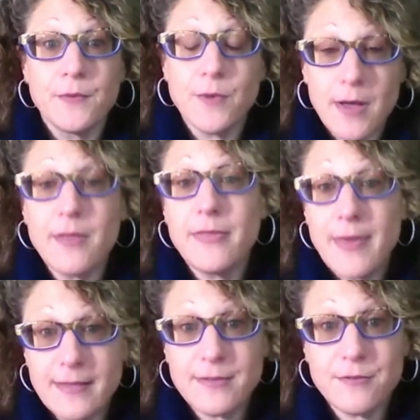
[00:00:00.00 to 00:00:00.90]
Well,
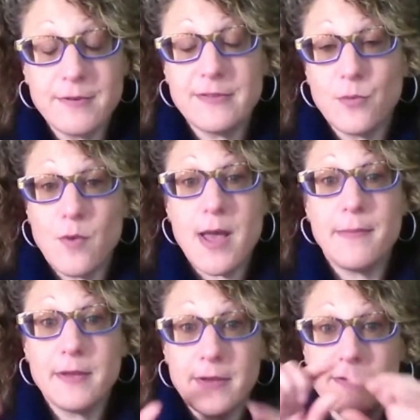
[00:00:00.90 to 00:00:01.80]
that's the reason
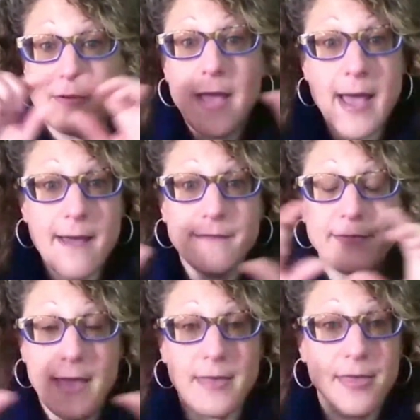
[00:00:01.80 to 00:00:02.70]
why, because you
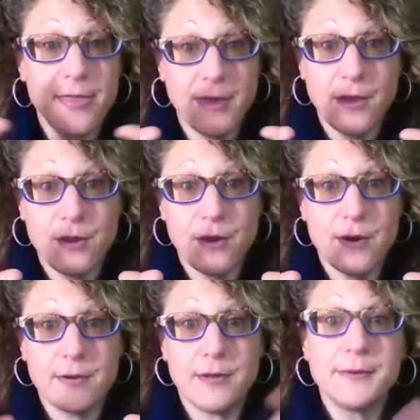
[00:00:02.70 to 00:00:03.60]
have that thick
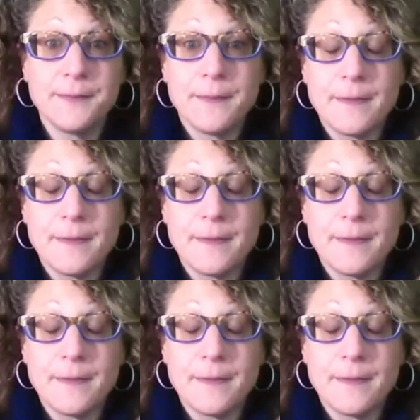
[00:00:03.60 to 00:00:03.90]
girdle.